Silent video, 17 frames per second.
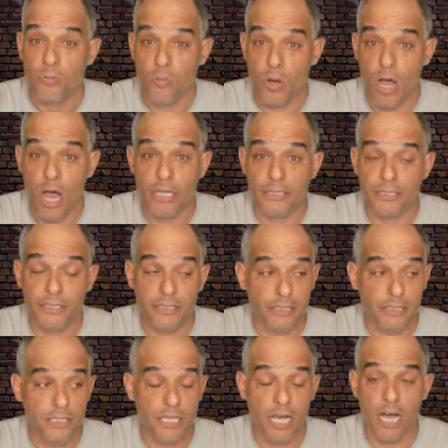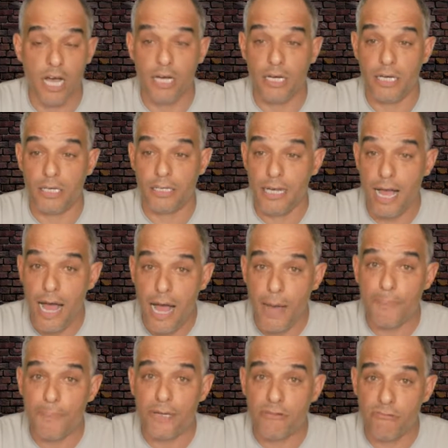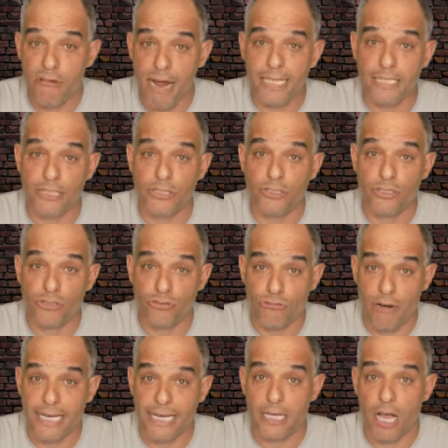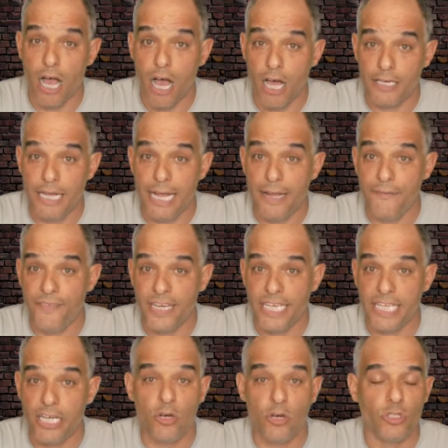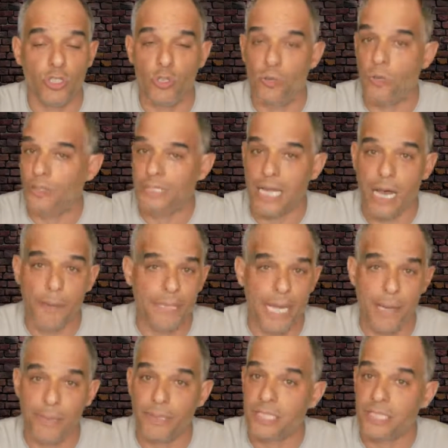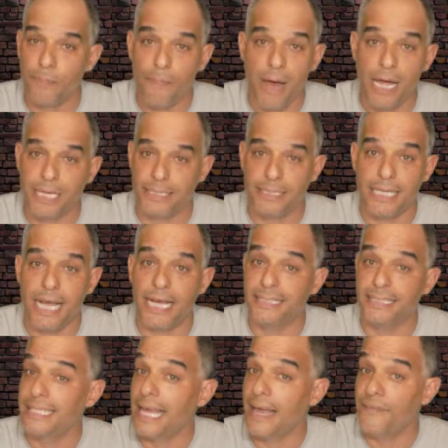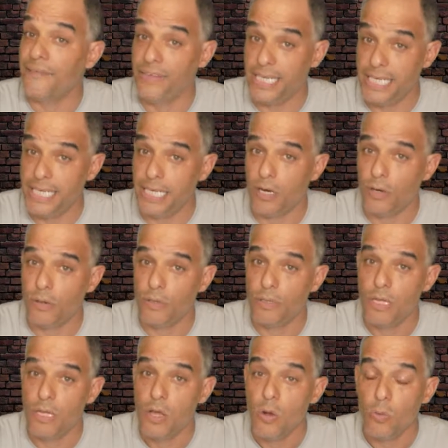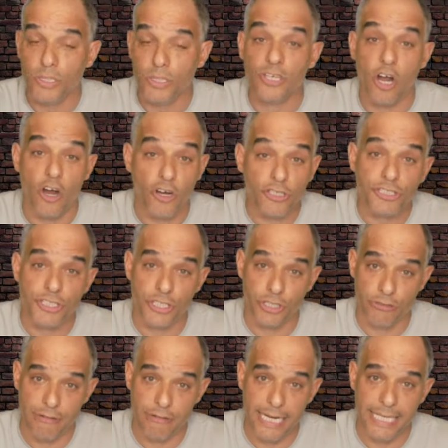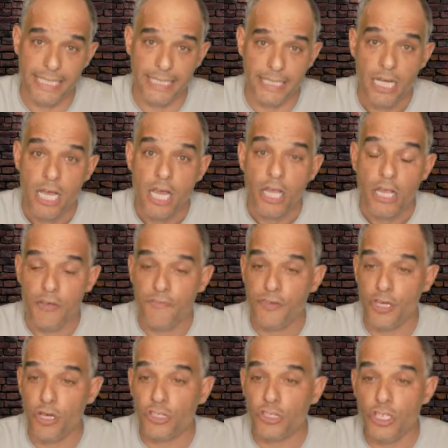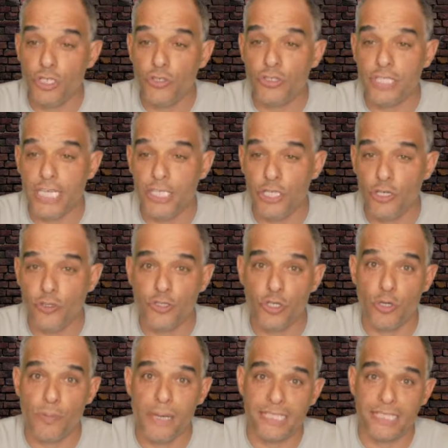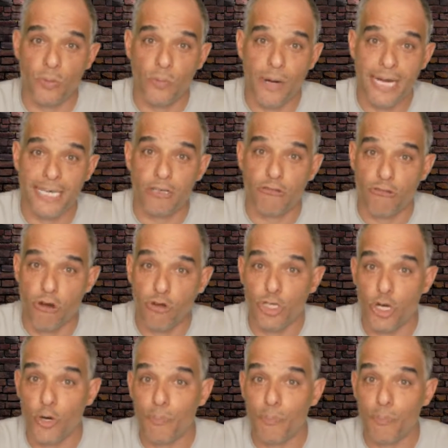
a copyright strike on a video, you will not be able to monetize that video, which hurts you, right? If you're using YouTube as a way to grow your